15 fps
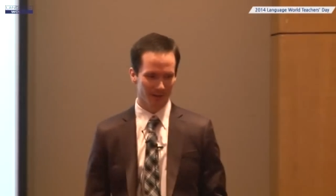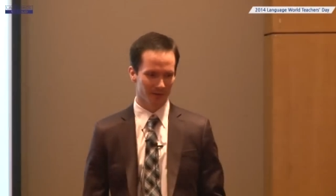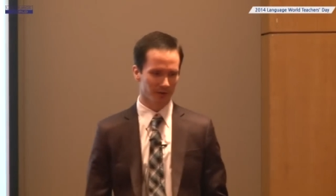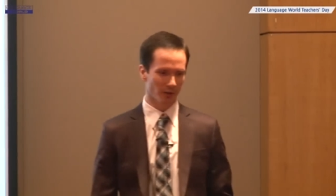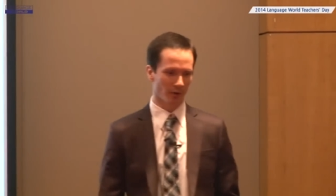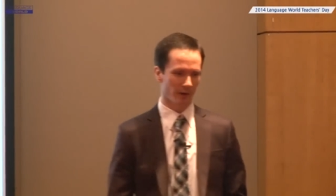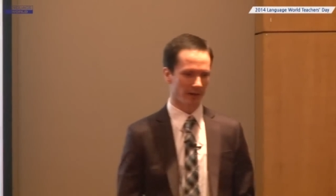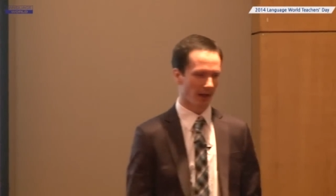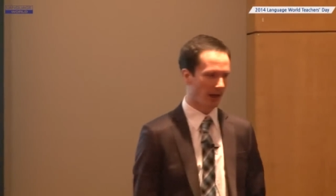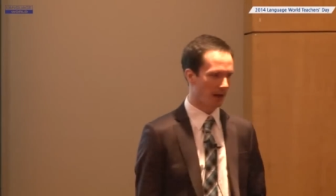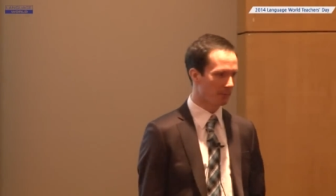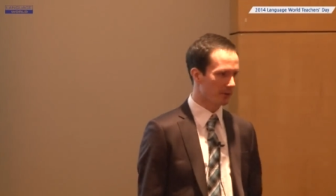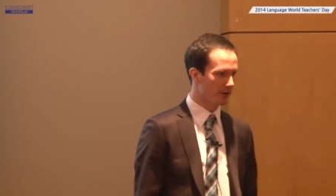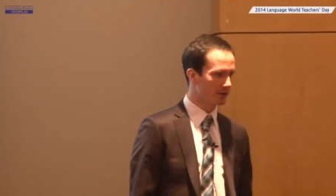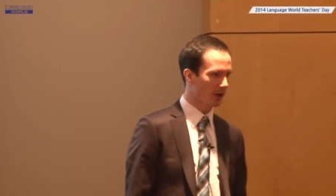So yeah, I'm
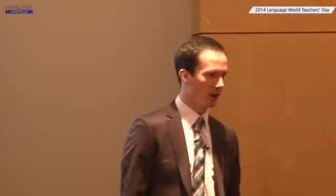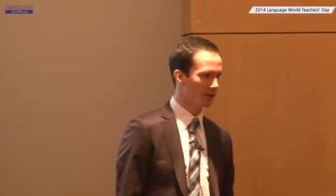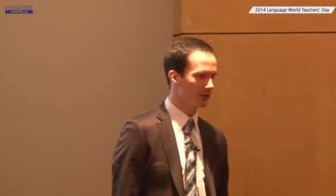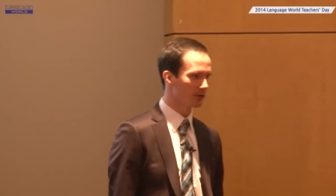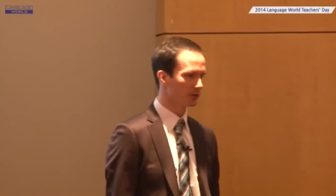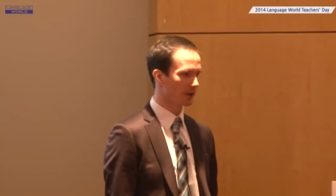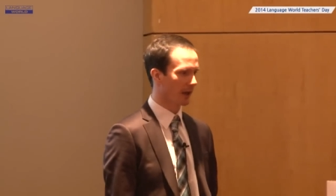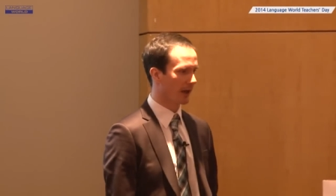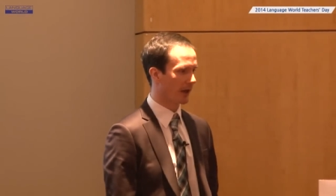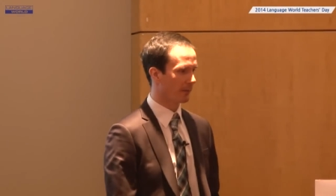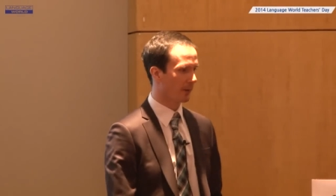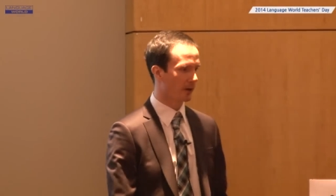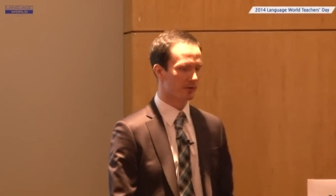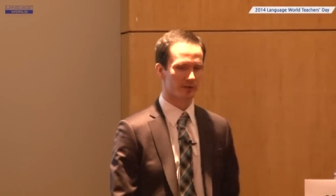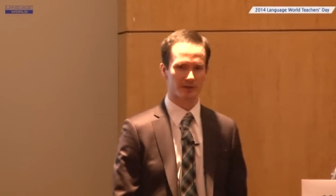going to talk to you today
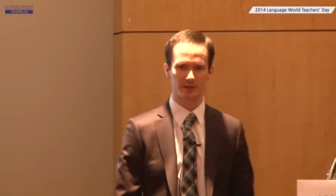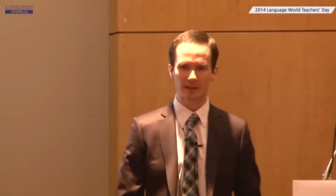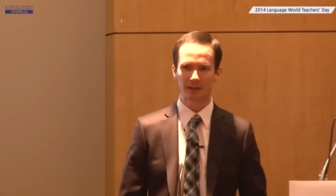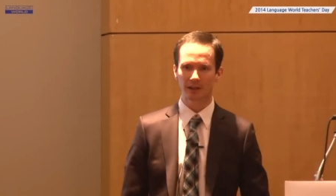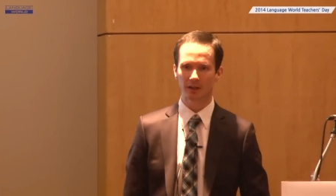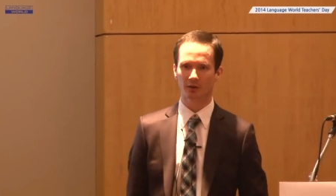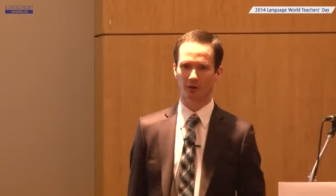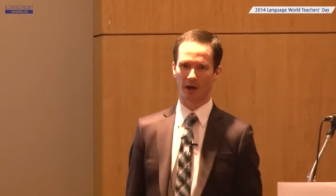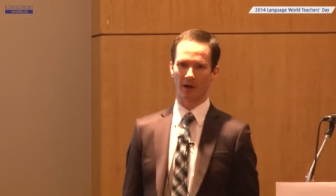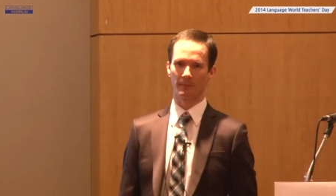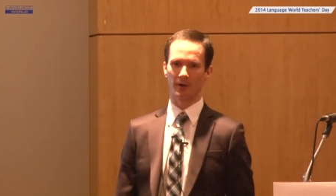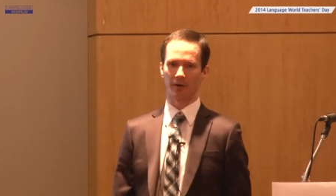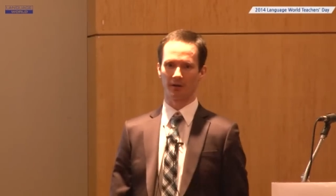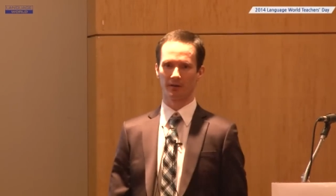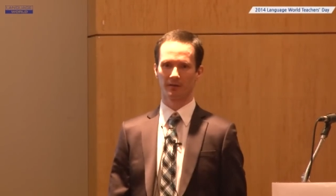about sneaking
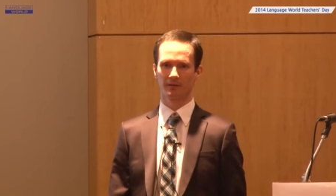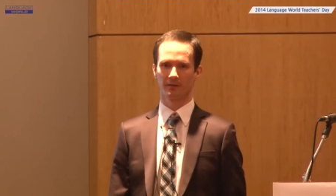grammar.